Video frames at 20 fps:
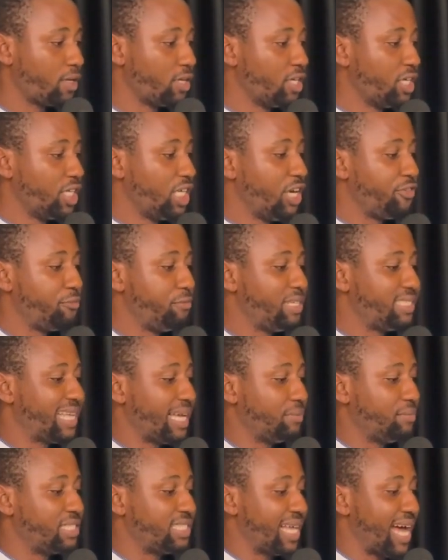if
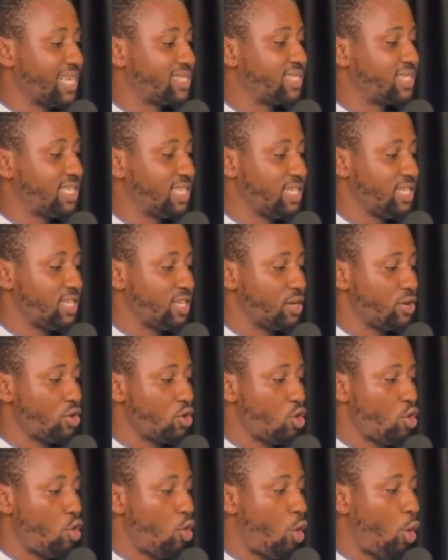Mr. C
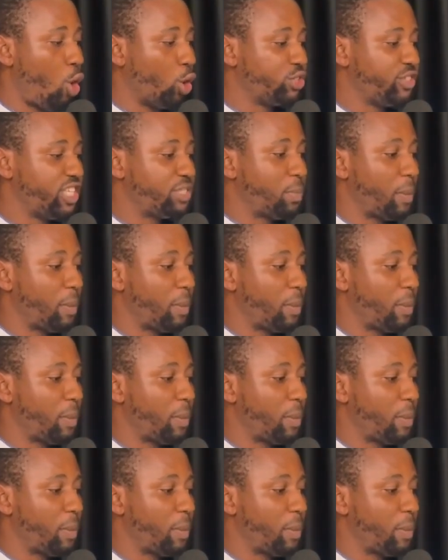holds this